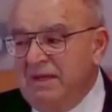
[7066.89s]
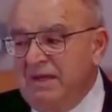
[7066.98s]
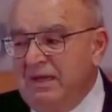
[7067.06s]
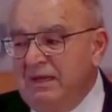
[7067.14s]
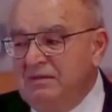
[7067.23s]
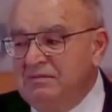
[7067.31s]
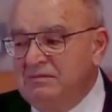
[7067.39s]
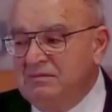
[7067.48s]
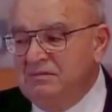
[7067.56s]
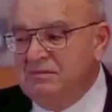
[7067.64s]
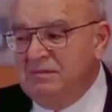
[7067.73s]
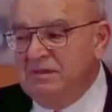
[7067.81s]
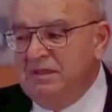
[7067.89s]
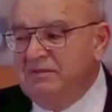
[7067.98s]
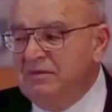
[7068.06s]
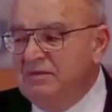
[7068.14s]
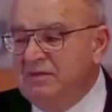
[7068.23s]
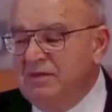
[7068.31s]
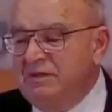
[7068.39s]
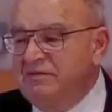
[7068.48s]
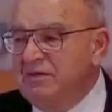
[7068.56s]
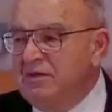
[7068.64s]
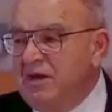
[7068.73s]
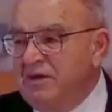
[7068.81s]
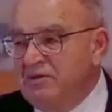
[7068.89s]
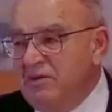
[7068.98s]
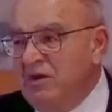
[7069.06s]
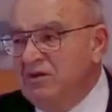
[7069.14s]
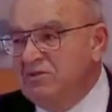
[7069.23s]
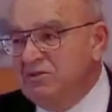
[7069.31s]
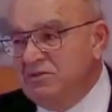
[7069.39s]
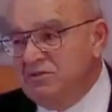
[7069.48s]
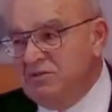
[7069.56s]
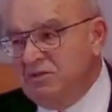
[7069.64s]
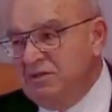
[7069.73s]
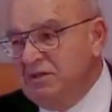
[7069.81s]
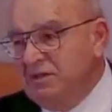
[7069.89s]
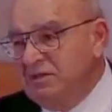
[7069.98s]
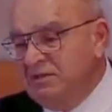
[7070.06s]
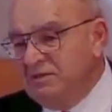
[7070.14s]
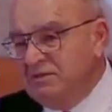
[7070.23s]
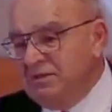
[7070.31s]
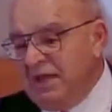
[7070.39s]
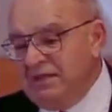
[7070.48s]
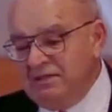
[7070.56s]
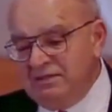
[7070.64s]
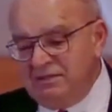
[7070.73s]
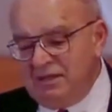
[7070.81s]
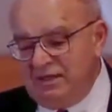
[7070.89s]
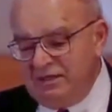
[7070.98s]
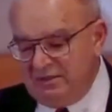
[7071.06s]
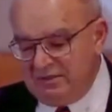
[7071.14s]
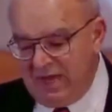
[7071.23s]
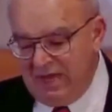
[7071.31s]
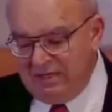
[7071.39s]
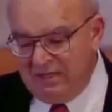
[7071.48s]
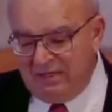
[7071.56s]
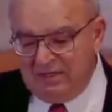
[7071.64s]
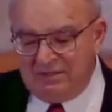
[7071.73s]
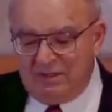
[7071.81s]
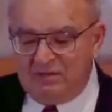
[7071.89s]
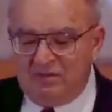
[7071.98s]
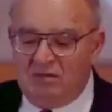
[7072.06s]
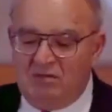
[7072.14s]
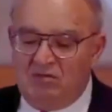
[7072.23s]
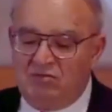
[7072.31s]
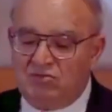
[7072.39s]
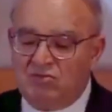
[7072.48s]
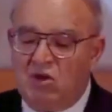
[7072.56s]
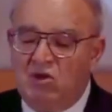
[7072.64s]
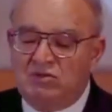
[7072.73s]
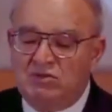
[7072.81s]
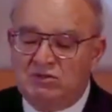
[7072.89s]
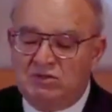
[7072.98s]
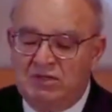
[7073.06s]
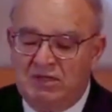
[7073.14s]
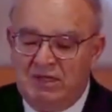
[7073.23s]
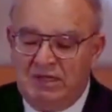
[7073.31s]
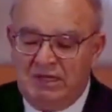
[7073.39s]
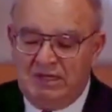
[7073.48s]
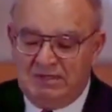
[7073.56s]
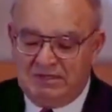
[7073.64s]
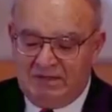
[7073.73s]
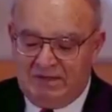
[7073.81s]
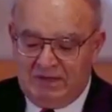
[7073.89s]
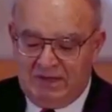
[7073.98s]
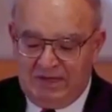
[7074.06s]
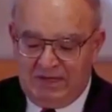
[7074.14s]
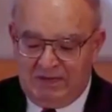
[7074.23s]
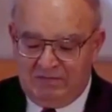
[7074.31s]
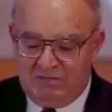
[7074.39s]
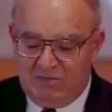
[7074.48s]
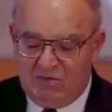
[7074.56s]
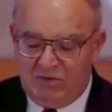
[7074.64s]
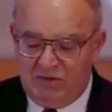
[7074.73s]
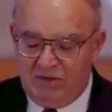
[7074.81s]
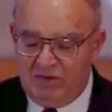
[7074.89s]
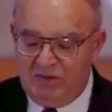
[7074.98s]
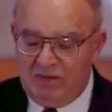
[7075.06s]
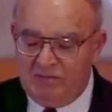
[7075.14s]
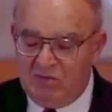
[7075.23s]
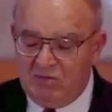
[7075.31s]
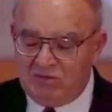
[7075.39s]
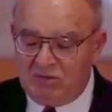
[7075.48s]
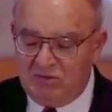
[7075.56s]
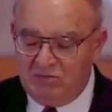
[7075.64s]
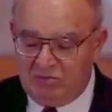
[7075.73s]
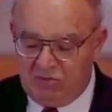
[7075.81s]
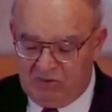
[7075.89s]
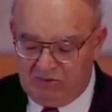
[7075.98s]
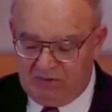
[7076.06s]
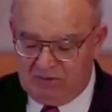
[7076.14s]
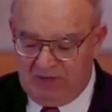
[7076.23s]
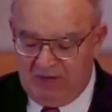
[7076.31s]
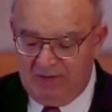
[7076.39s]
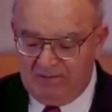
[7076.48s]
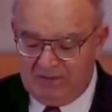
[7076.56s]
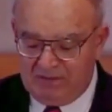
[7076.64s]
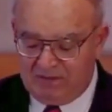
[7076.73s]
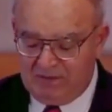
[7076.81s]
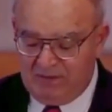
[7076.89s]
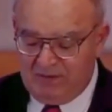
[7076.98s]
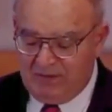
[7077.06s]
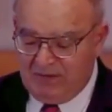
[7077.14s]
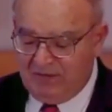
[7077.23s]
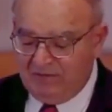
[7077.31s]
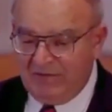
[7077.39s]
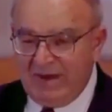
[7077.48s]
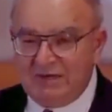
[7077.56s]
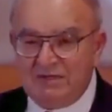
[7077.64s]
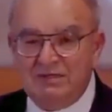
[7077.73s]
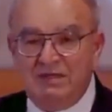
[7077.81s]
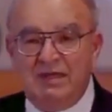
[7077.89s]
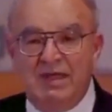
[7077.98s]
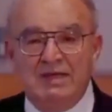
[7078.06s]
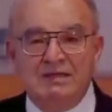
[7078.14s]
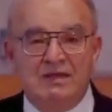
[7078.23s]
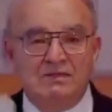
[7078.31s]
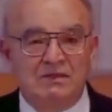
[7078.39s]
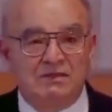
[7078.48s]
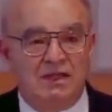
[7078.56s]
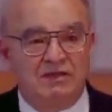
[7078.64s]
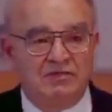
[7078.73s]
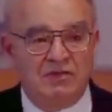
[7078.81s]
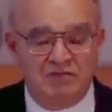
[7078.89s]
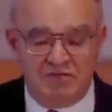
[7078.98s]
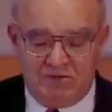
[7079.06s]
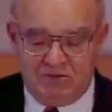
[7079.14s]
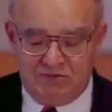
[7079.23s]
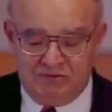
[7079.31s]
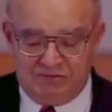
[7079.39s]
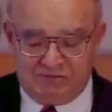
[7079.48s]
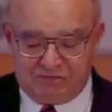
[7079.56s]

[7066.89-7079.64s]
Even cardiologists, standard understanding is that salt is a most important element. In fact, in the handout that I've given you,